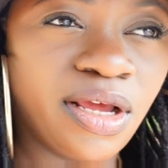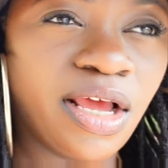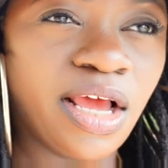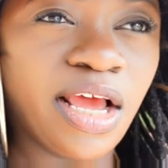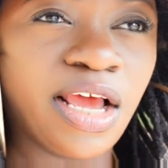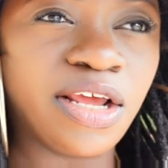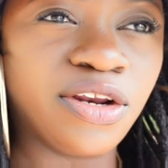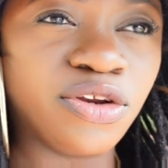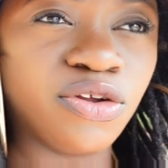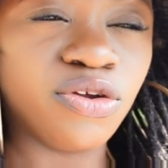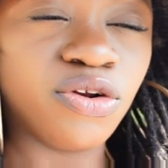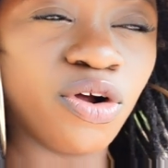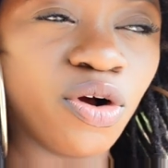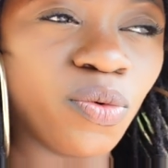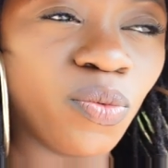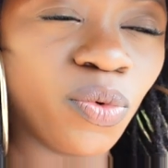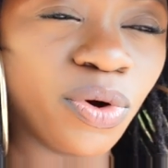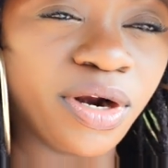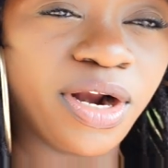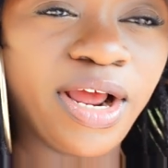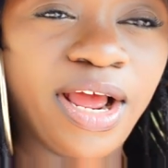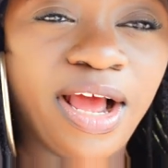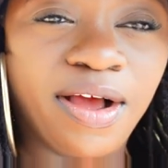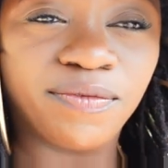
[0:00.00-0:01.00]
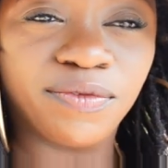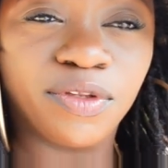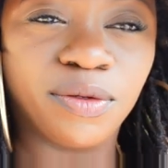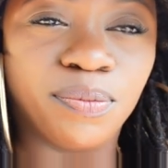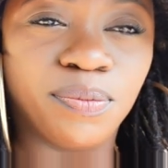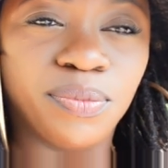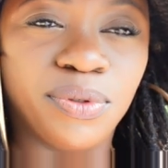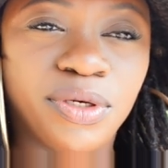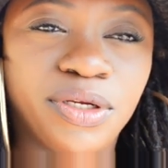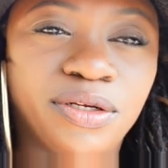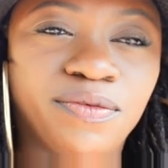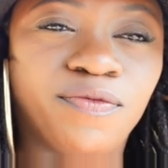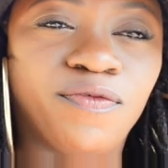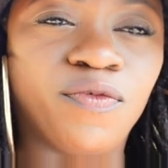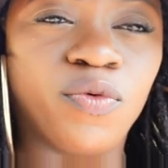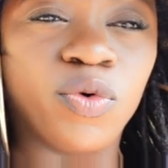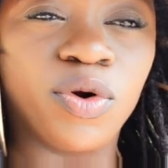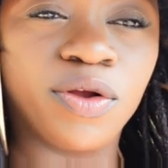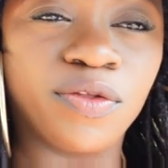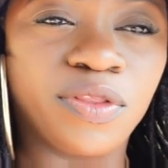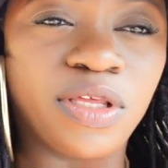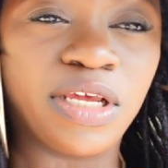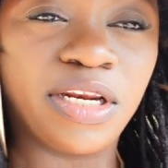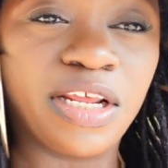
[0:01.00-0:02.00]
and you don't want to have to put
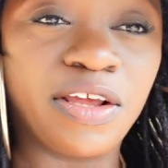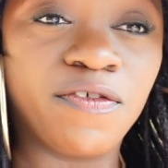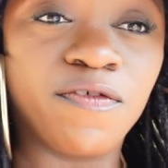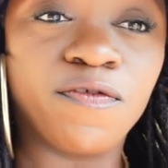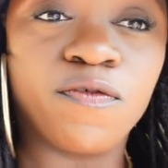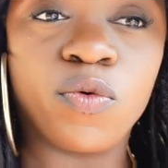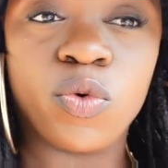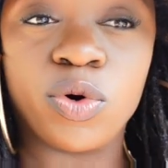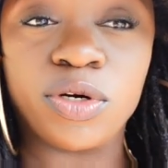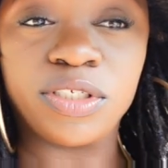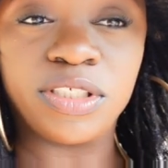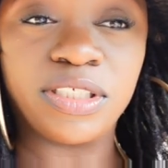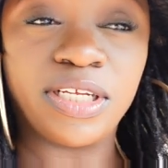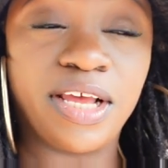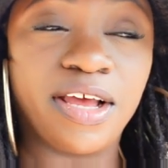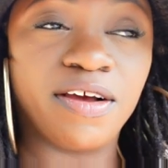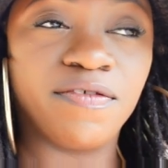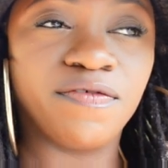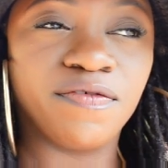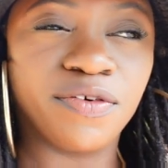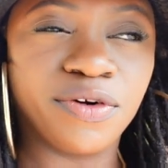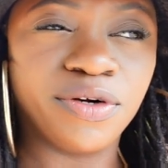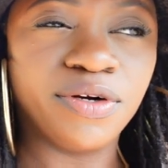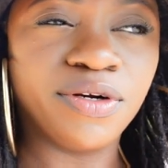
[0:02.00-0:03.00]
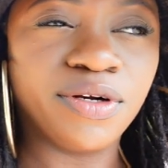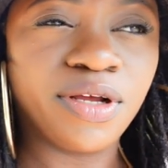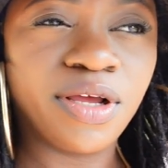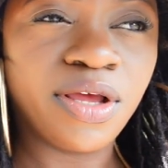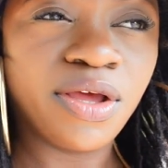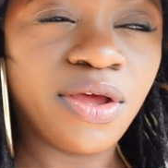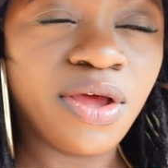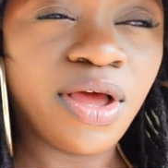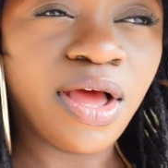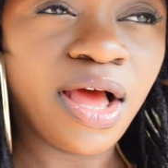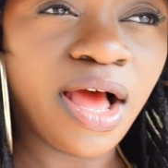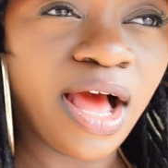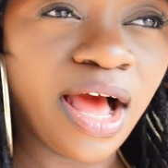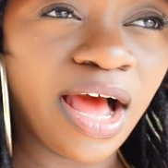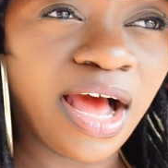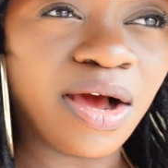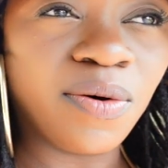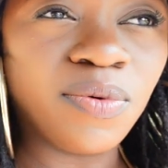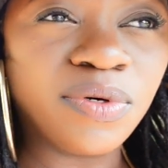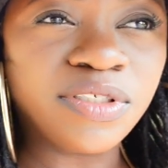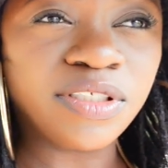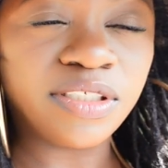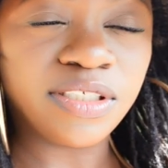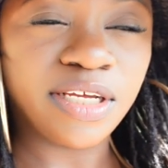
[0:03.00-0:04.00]
forth any forced effort?
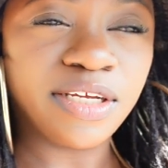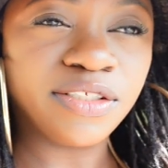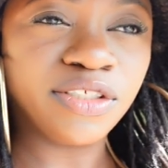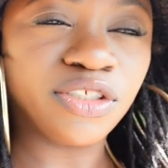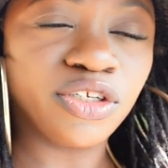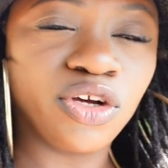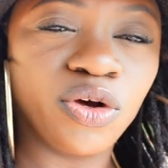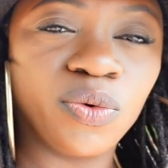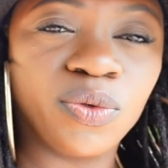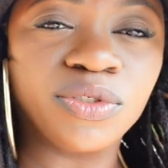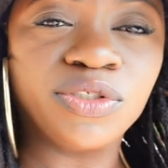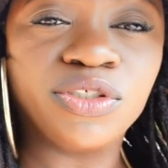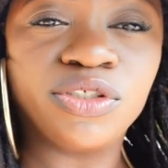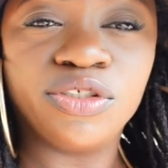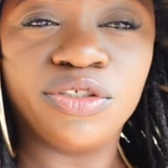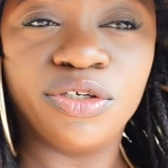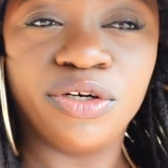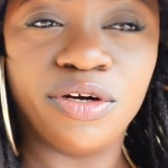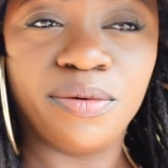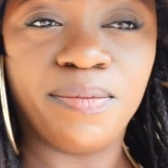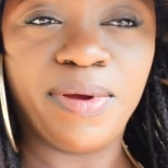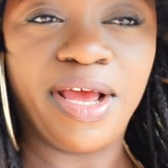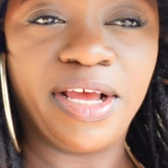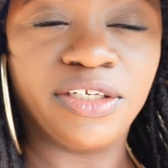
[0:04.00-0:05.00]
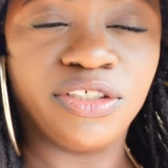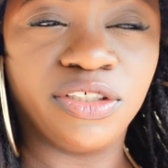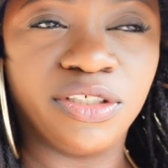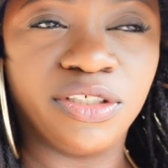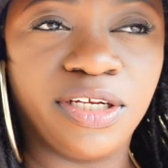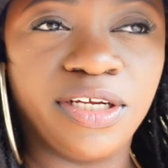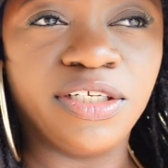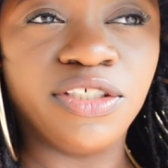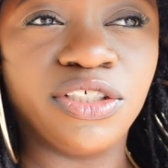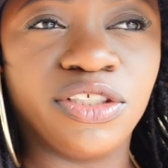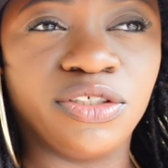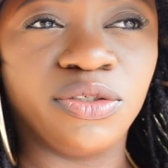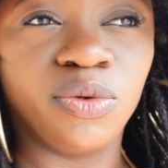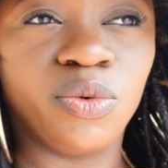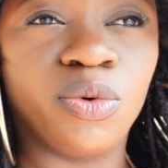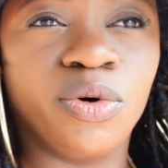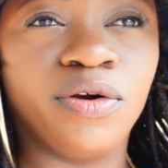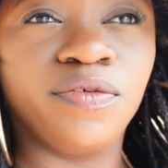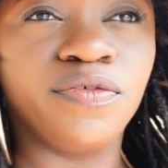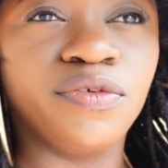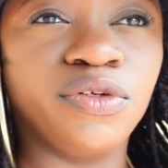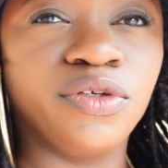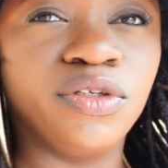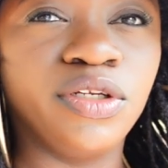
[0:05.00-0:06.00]
I would say to go into your imagination.
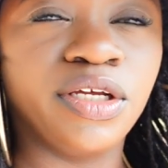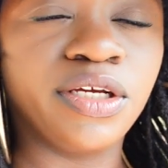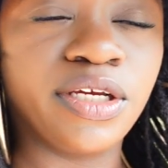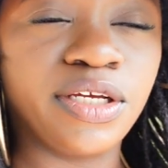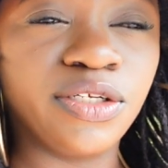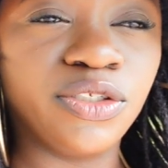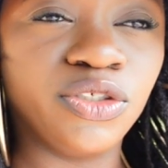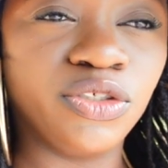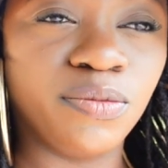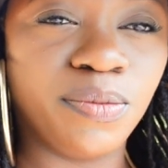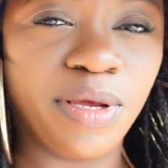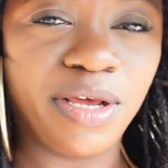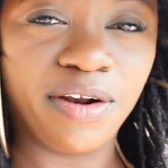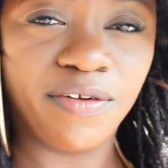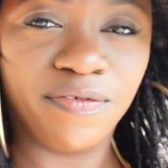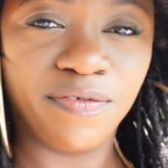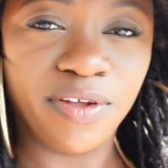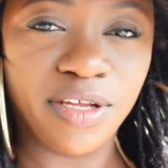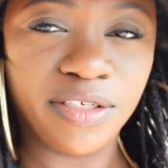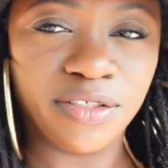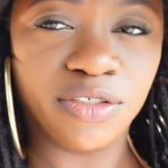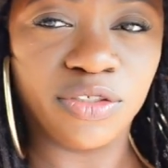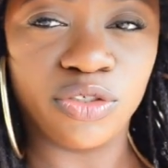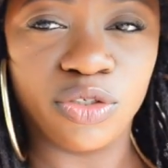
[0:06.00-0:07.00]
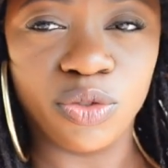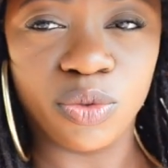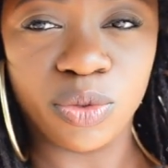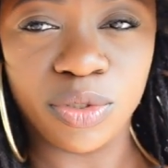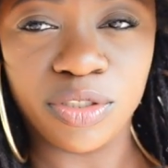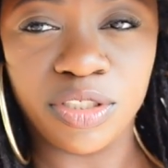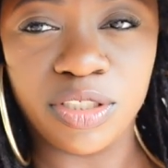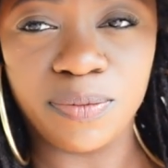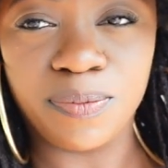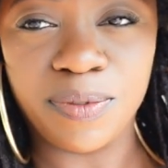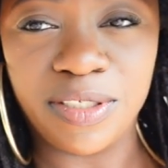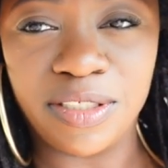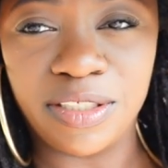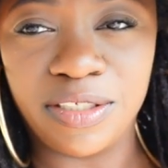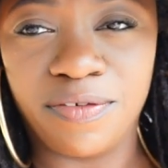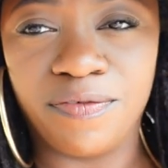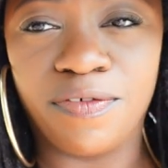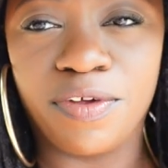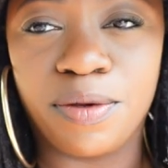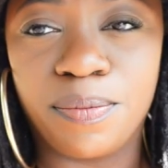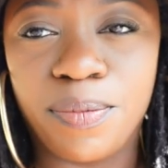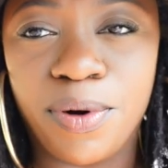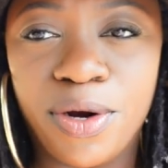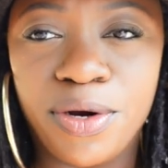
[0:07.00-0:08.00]
Or if you're looking to manifest your
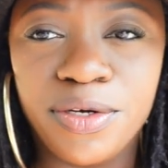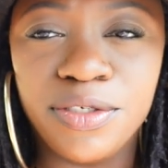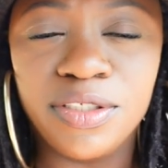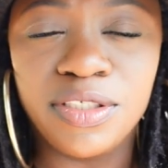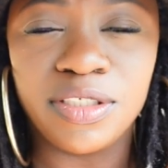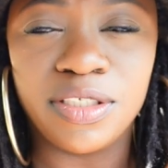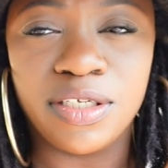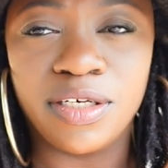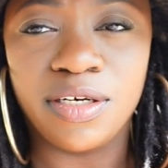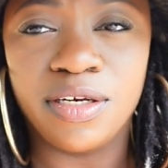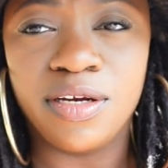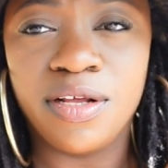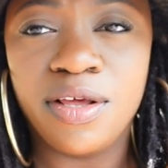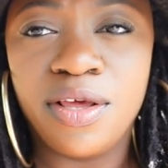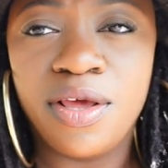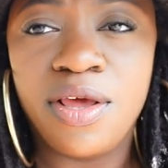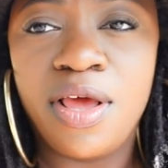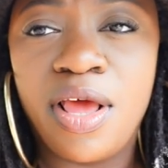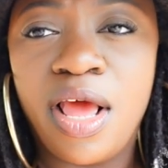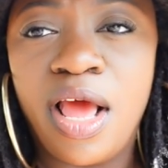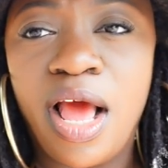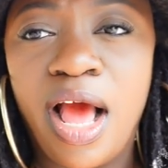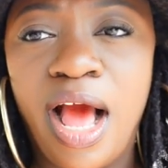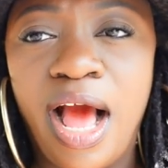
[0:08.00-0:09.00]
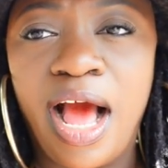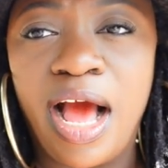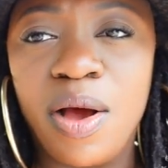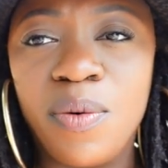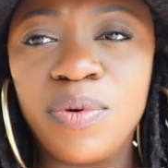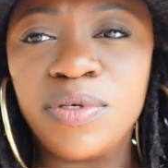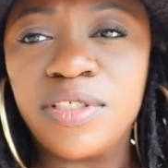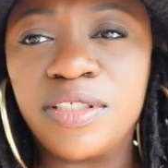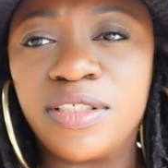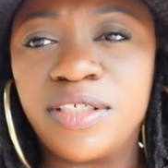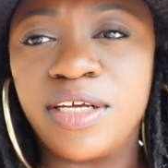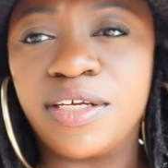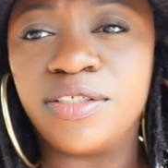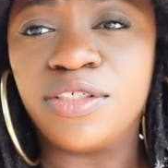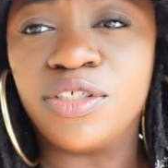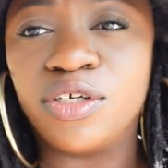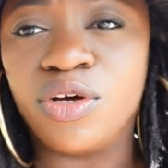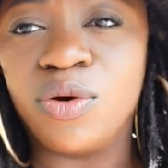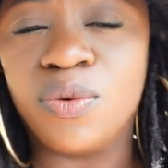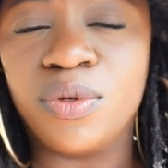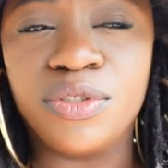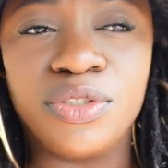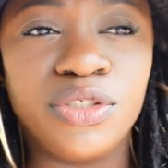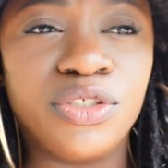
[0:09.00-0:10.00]
specific person, I would say to
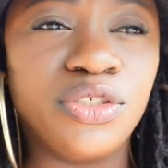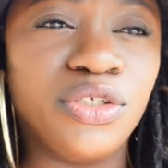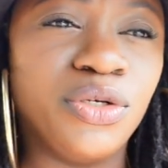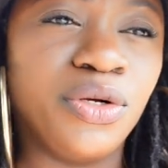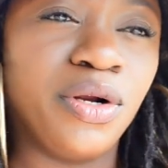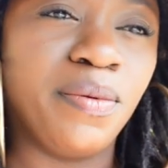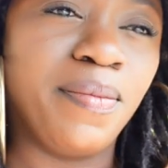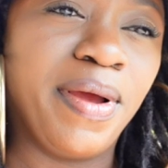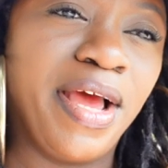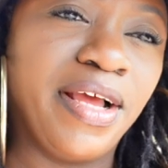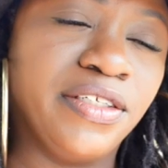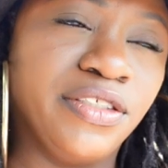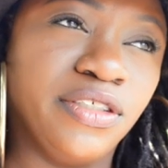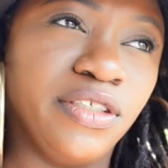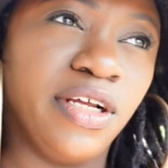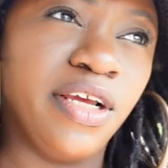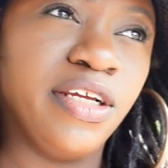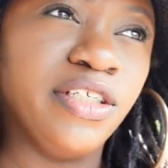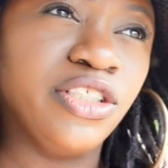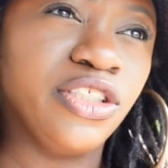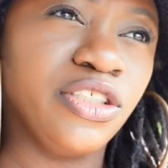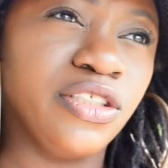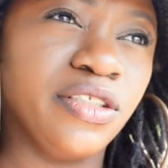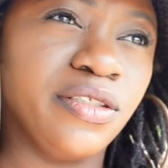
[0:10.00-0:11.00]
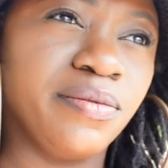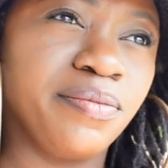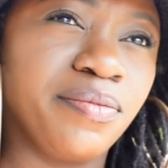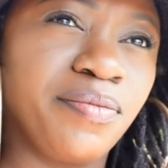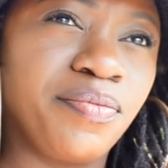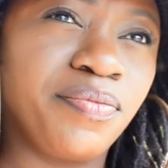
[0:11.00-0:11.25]
go into your imagination.